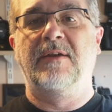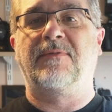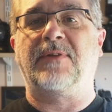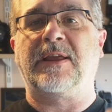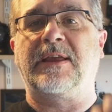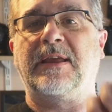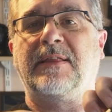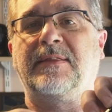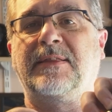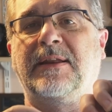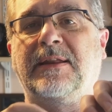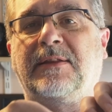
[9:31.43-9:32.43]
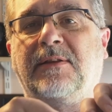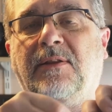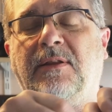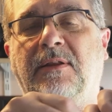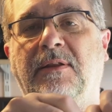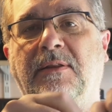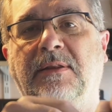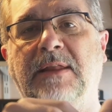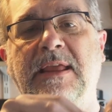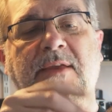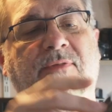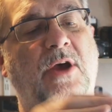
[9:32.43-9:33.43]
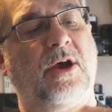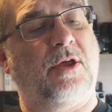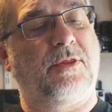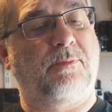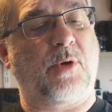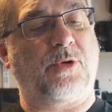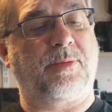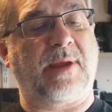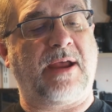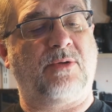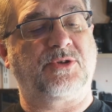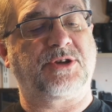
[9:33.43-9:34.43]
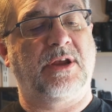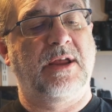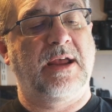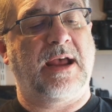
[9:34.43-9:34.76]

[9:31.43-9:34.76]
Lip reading: flicking the little lever at the bottom out,